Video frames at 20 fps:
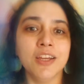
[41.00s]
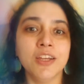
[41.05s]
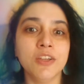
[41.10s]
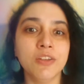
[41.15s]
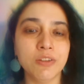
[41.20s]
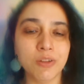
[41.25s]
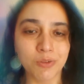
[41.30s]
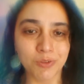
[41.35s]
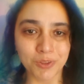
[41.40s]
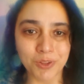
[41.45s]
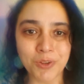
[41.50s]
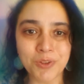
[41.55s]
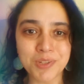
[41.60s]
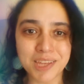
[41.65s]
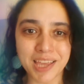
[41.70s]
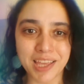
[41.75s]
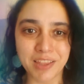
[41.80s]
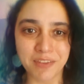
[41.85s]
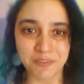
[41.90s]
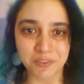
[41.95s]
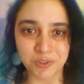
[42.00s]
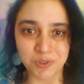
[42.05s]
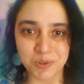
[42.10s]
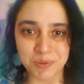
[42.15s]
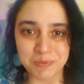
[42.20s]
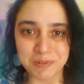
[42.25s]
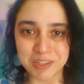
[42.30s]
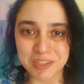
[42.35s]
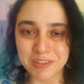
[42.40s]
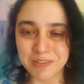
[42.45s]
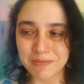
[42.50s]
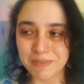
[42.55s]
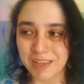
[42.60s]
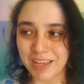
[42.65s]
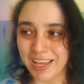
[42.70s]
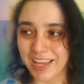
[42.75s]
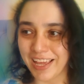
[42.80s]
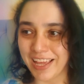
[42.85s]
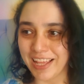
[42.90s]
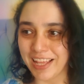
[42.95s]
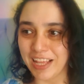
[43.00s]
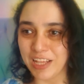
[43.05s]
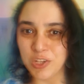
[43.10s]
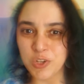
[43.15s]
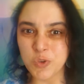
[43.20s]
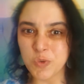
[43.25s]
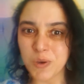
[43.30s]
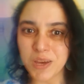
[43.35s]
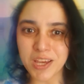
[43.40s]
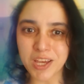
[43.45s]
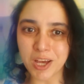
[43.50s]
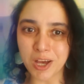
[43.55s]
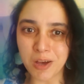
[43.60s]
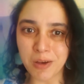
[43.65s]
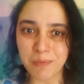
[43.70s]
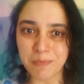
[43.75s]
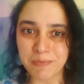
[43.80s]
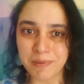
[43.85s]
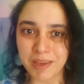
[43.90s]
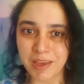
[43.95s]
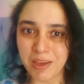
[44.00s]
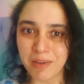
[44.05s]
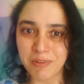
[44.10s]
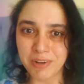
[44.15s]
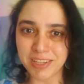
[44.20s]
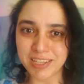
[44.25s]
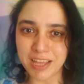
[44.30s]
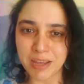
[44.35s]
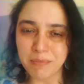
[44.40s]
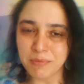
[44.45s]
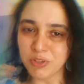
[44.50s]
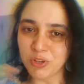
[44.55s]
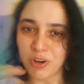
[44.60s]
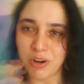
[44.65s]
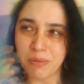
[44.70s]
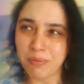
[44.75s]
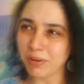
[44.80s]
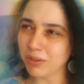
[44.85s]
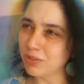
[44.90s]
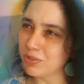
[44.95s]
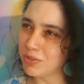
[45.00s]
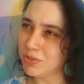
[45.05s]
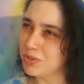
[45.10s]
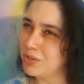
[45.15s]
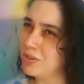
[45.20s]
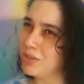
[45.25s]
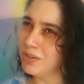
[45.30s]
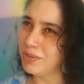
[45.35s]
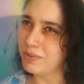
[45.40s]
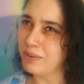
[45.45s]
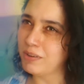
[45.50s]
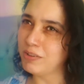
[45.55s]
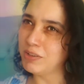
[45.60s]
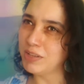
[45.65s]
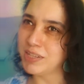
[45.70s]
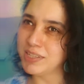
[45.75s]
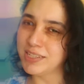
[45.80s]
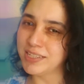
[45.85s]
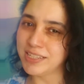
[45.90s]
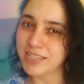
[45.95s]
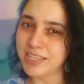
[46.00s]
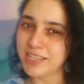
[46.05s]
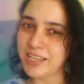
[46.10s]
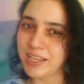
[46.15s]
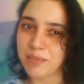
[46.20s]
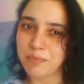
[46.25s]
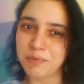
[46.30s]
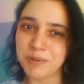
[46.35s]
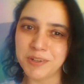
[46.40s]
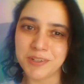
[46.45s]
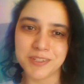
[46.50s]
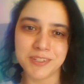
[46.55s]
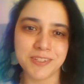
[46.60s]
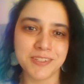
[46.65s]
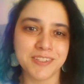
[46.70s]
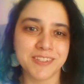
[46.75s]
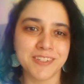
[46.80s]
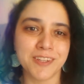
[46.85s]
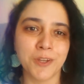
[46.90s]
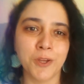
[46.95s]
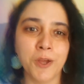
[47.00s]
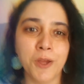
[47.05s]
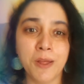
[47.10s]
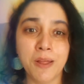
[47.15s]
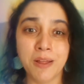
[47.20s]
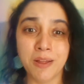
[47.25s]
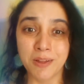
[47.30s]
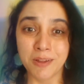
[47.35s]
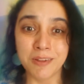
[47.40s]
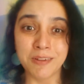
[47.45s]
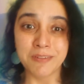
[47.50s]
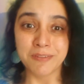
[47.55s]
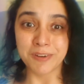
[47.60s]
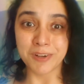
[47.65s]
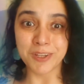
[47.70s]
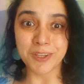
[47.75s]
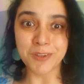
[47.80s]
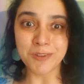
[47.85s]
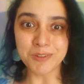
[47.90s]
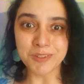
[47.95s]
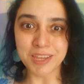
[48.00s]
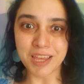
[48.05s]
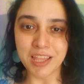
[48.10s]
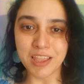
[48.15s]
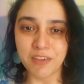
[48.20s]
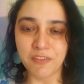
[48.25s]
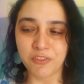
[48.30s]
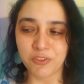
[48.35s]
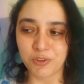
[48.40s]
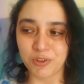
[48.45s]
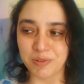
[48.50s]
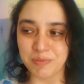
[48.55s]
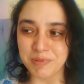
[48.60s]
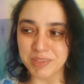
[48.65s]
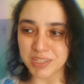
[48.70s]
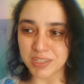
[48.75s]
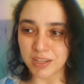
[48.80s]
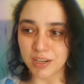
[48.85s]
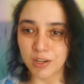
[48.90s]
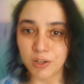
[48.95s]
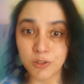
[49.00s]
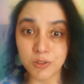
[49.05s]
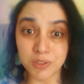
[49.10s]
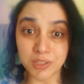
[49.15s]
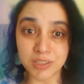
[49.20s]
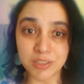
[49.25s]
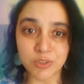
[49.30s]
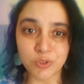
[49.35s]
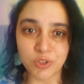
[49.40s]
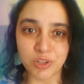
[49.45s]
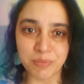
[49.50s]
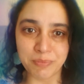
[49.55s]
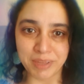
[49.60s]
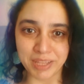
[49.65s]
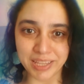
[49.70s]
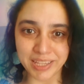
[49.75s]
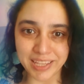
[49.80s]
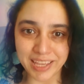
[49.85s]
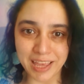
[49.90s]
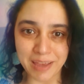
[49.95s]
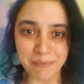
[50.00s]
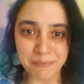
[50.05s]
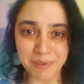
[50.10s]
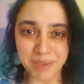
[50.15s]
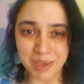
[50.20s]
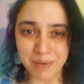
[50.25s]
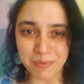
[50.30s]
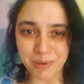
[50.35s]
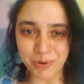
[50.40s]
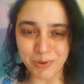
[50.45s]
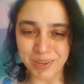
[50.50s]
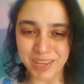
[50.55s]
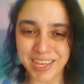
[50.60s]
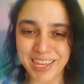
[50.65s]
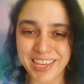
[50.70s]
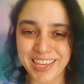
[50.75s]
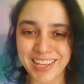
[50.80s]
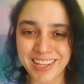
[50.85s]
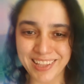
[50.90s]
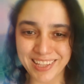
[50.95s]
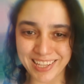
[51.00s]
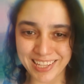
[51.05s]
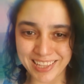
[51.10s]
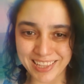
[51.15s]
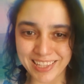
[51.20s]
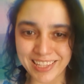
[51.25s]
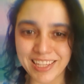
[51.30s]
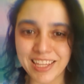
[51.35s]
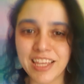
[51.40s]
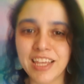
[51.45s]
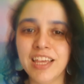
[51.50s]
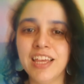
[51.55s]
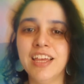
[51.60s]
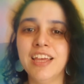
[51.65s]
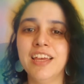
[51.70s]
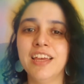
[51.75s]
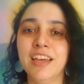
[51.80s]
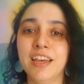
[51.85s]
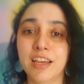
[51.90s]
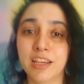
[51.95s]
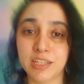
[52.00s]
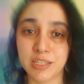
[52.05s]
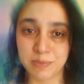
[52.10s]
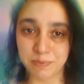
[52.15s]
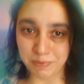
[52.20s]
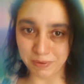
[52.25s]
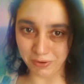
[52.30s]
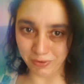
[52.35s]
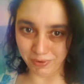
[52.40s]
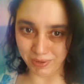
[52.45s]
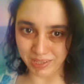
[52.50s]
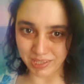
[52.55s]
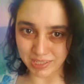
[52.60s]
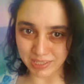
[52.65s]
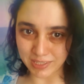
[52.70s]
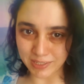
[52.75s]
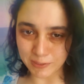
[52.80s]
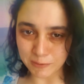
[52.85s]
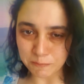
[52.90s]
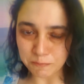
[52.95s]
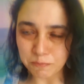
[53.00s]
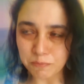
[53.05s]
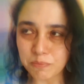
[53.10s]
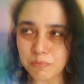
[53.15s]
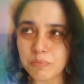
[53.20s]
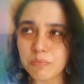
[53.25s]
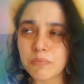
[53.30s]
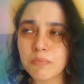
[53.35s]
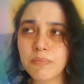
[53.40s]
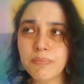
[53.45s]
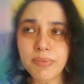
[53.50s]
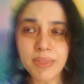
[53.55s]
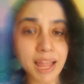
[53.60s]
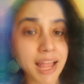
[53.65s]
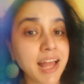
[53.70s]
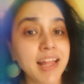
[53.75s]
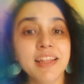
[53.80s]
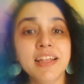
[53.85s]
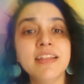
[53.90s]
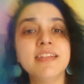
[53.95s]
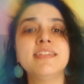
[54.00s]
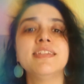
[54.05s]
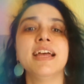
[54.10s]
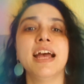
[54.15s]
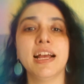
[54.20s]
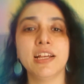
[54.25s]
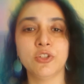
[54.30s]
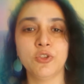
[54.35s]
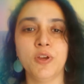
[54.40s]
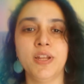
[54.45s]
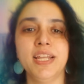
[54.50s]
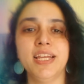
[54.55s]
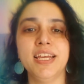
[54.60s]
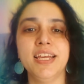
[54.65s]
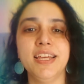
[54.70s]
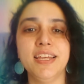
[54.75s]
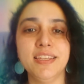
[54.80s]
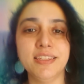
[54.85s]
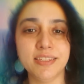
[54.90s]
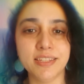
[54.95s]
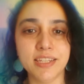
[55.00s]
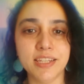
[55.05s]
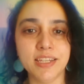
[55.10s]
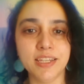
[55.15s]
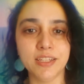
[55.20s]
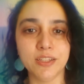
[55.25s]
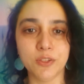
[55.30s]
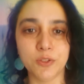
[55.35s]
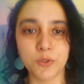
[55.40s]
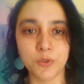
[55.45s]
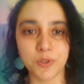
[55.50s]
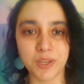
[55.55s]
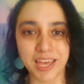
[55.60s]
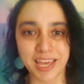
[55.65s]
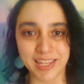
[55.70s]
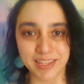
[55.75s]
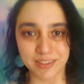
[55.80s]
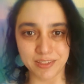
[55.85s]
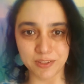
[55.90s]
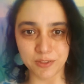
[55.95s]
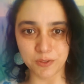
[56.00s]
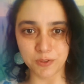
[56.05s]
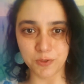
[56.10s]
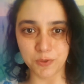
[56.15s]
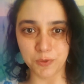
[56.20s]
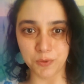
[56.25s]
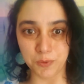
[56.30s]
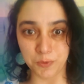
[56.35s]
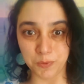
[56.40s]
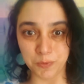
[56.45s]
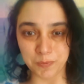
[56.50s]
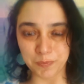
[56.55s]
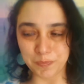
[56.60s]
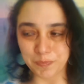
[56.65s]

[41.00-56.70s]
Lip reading: you know, those kind of dreams, and you wake up every time you're about to turn around and see that person. So for those kind of dreams, lucid dreaming can be a very healing experience, and it's actually easy to get to do.